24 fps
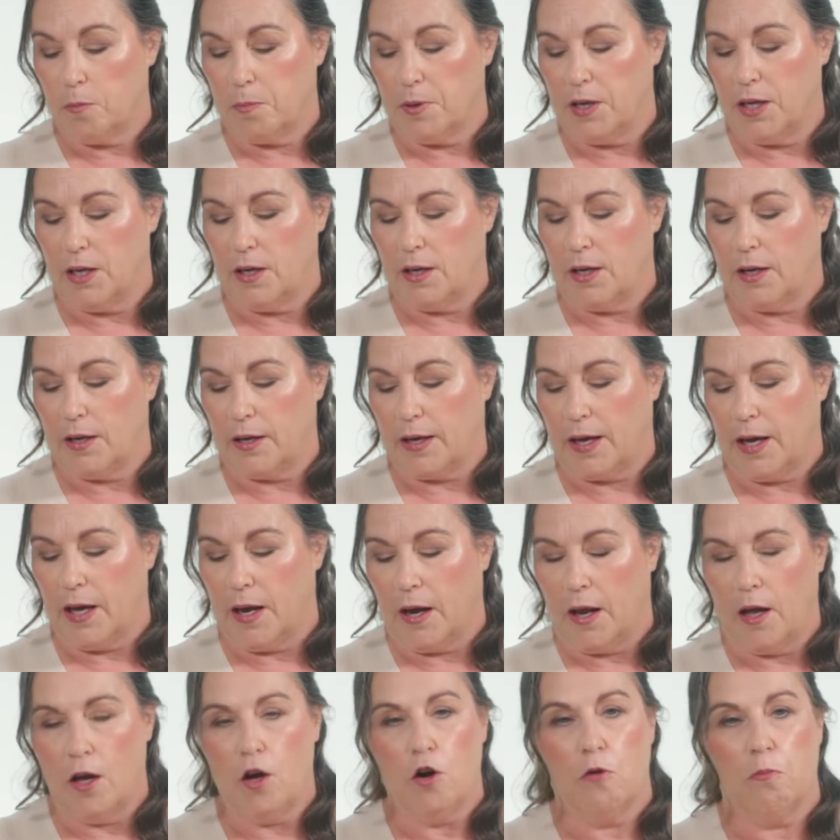appearing
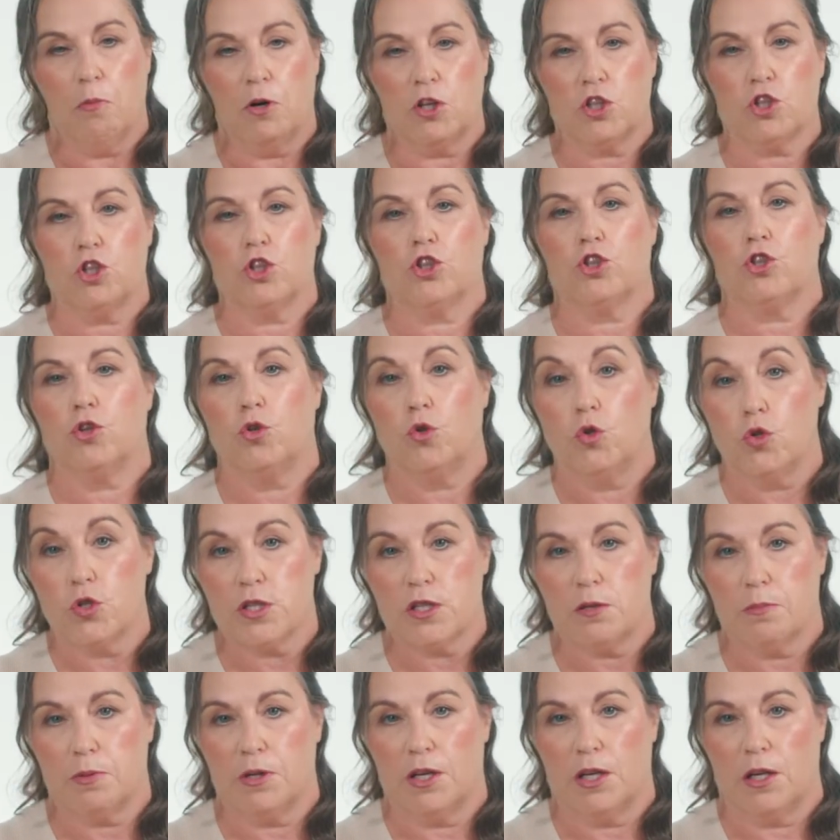again, butter
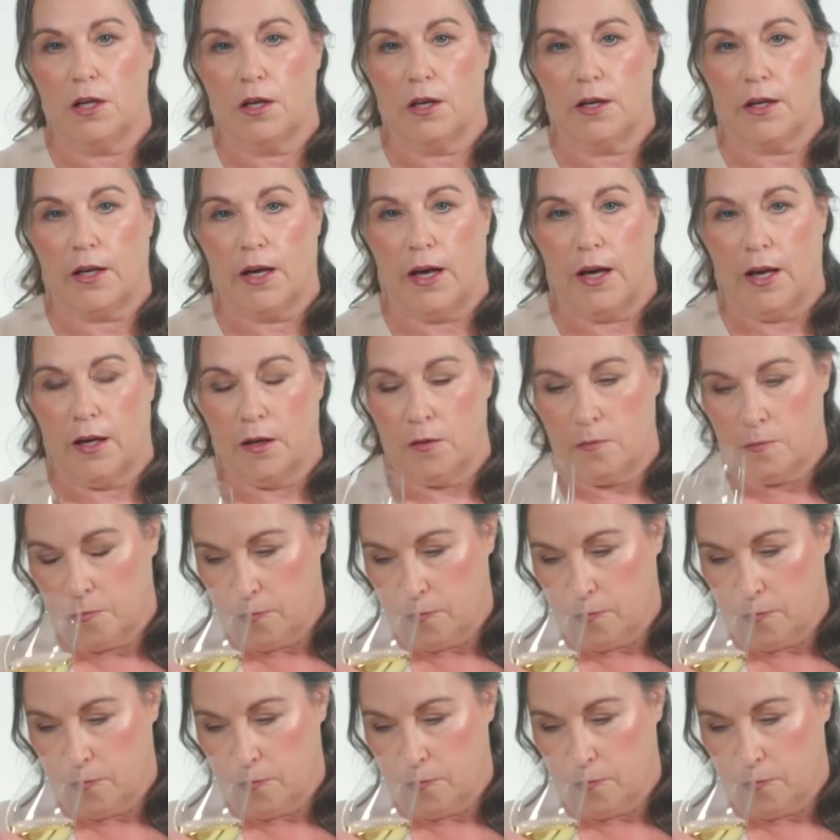toast appearing again.